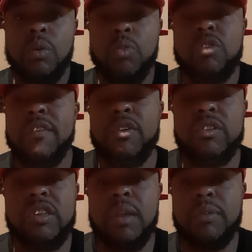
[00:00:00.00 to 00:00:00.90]
Who's ever
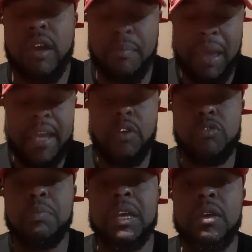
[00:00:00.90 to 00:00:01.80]
going to sit up there and pay
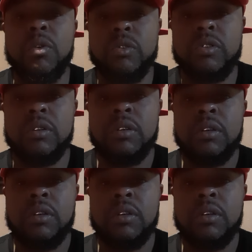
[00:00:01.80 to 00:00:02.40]
those bills?